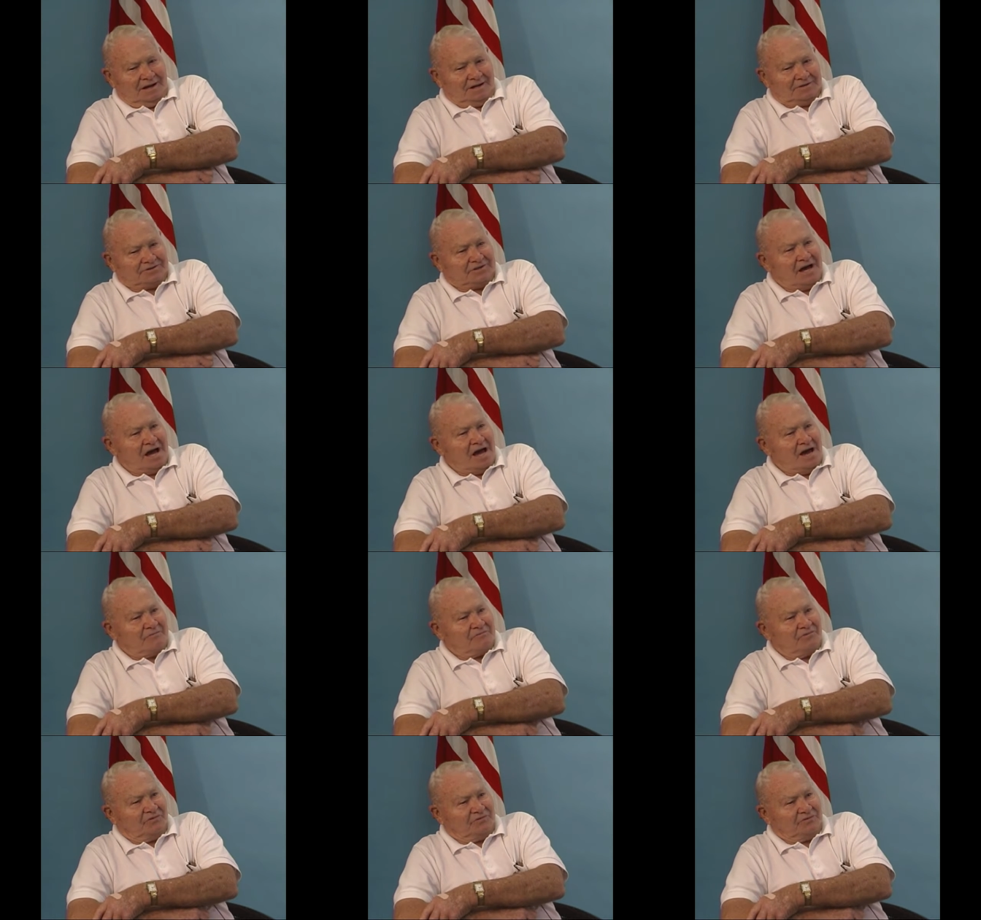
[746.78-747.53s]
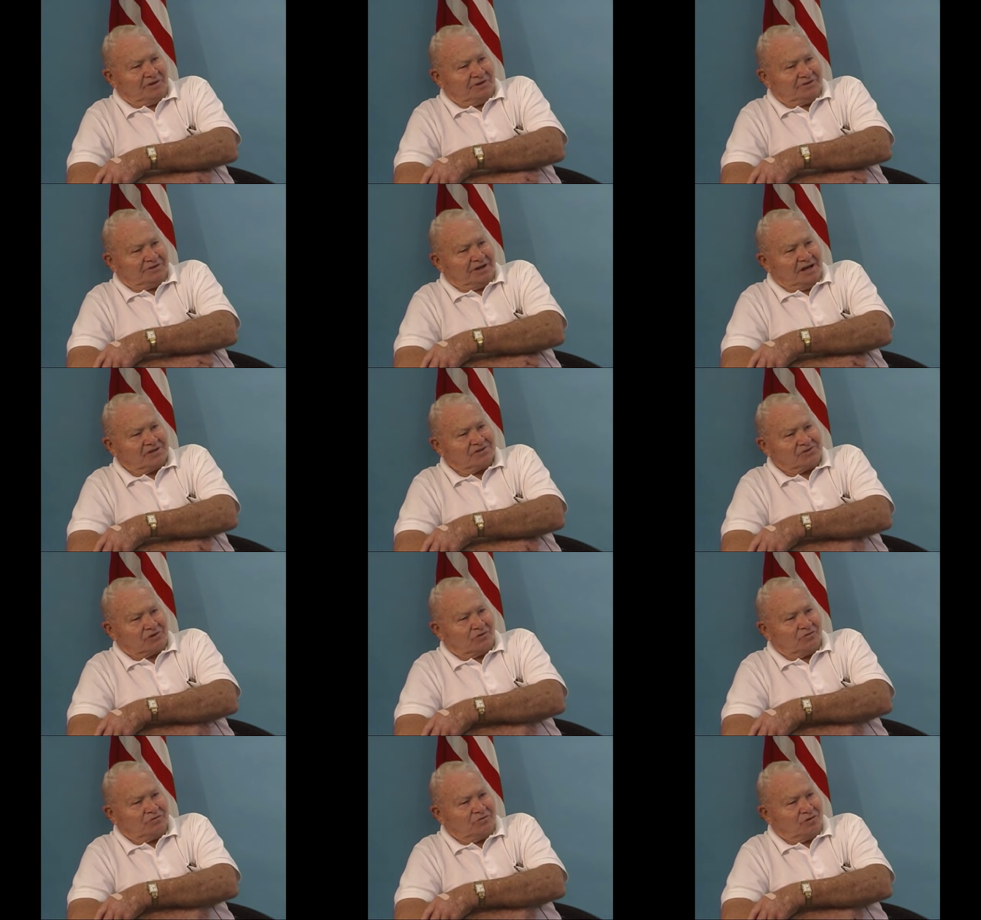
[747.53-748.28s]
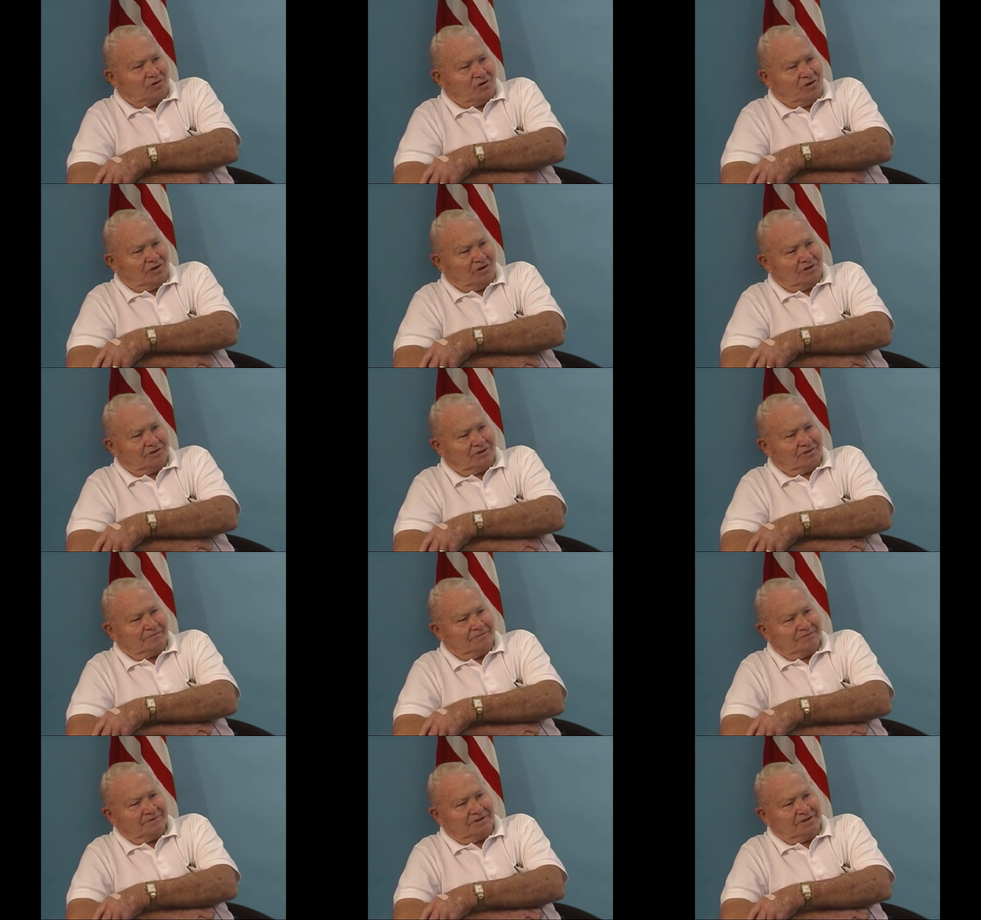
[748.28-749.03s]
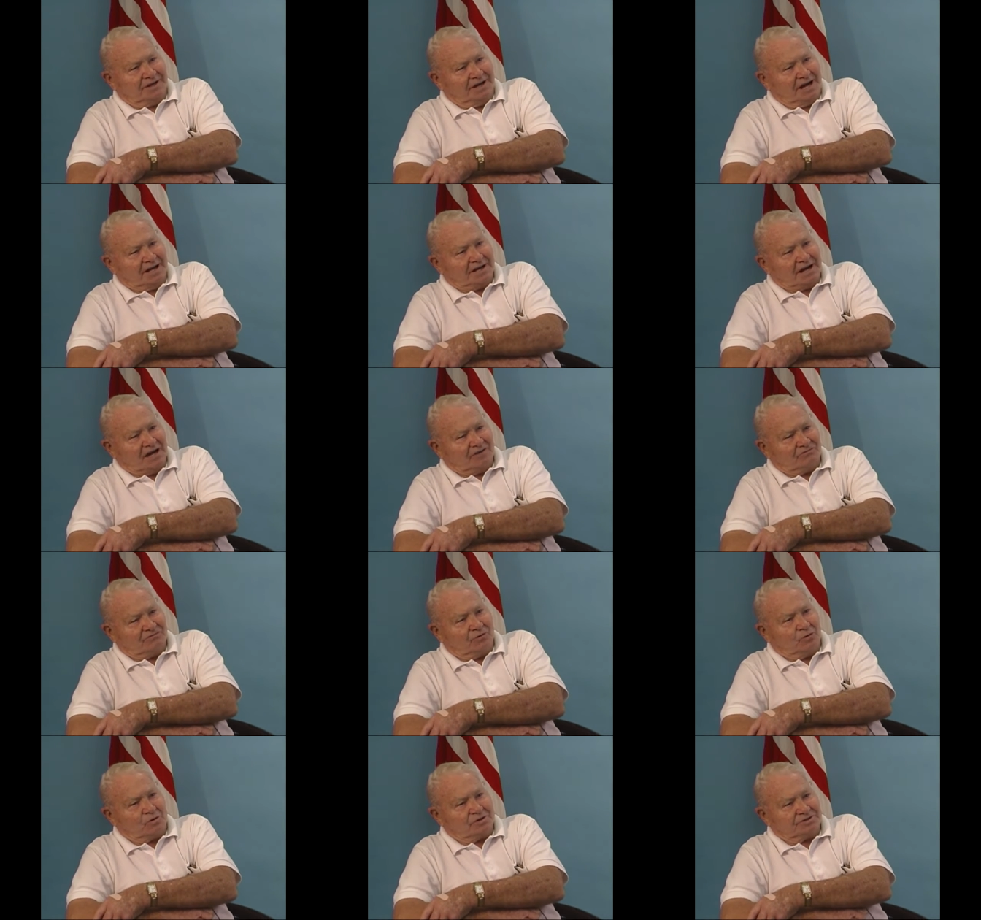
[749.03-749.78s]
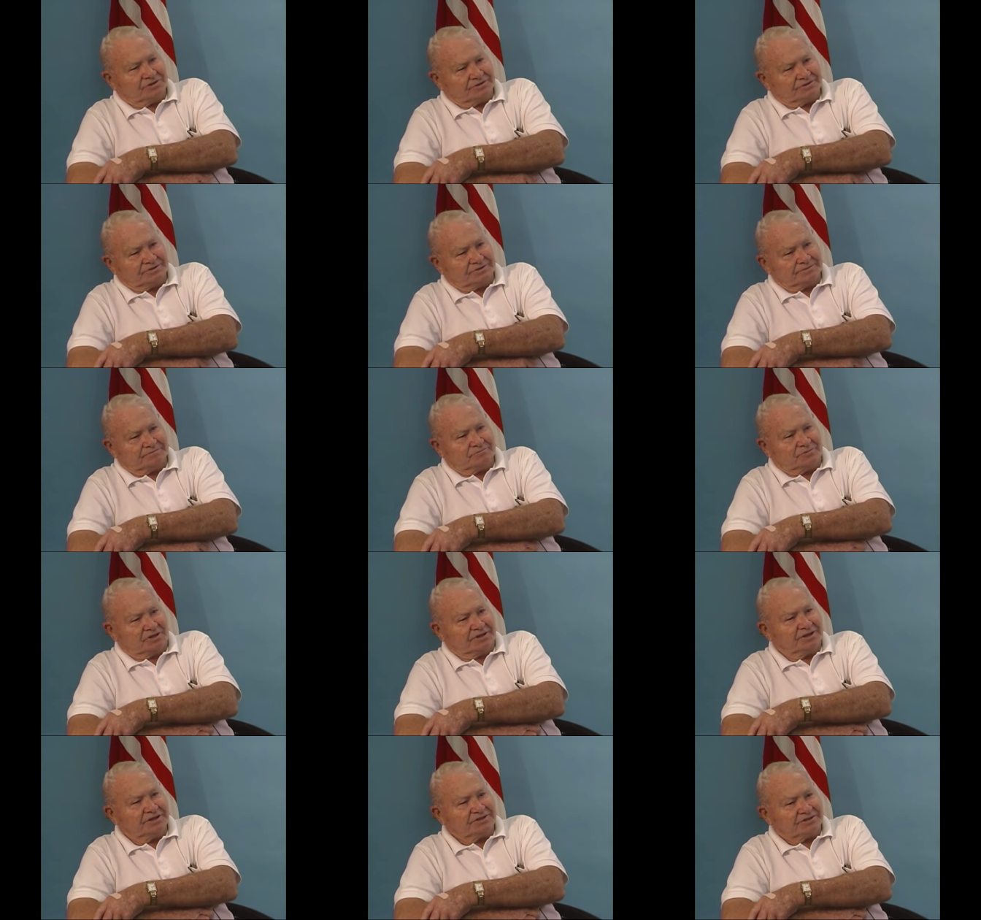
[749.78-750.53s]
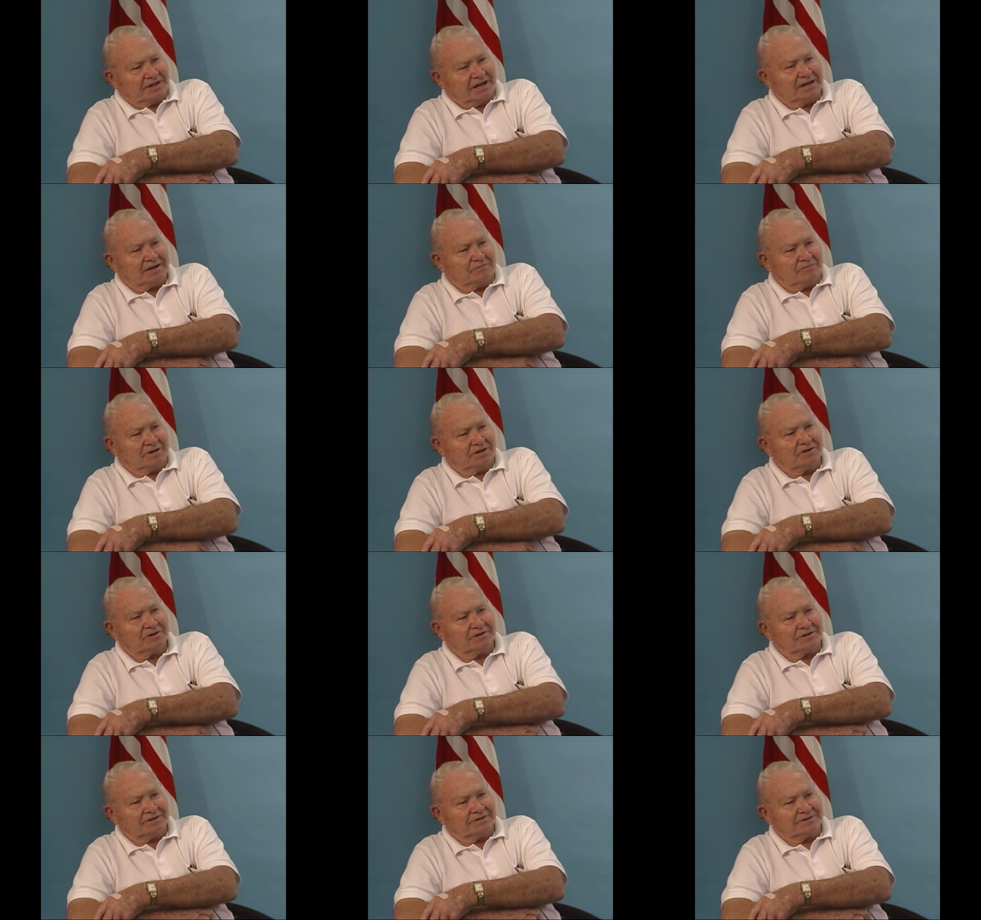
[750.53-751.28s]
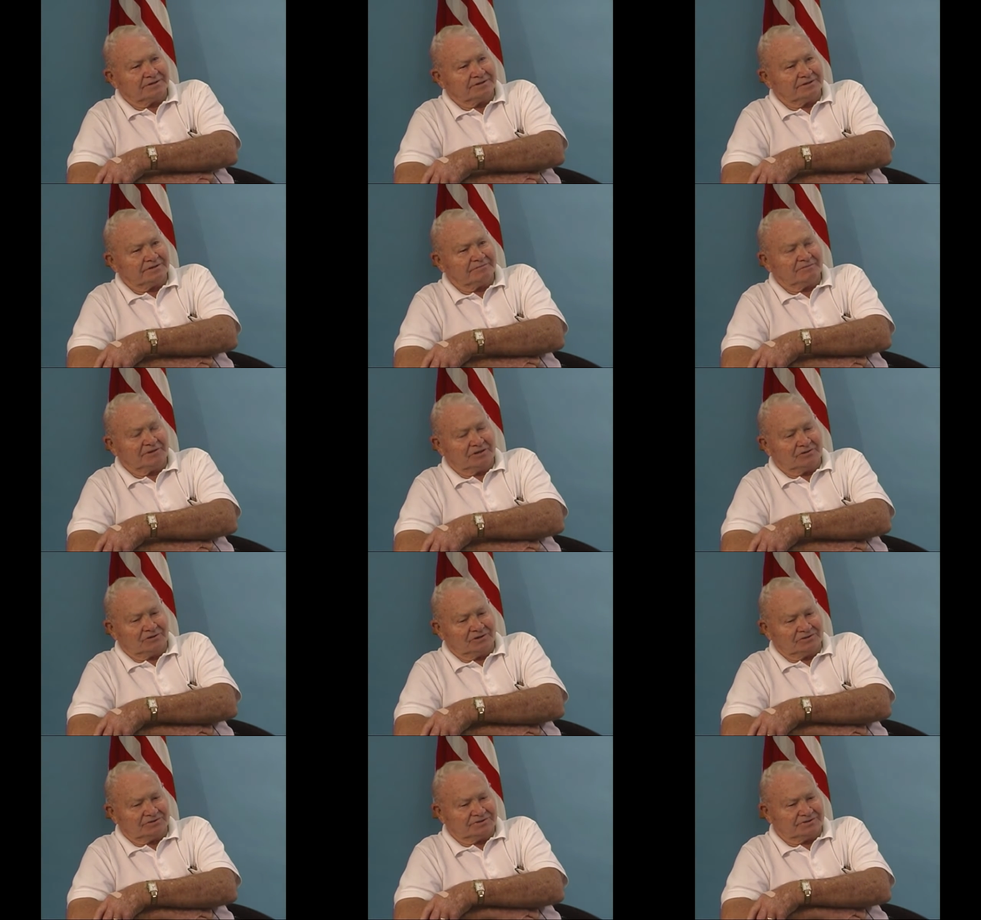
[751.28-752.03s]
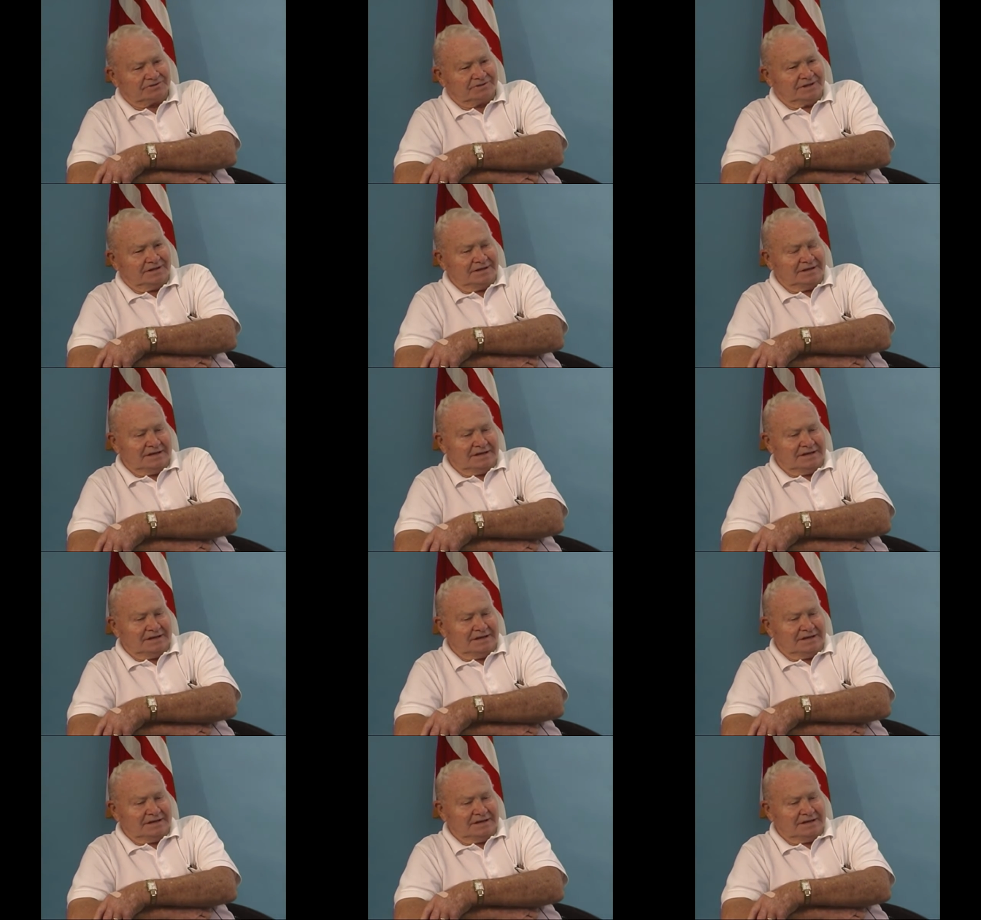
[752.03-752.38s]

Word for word: a time a tussle for the, the Allied forces, British and American, because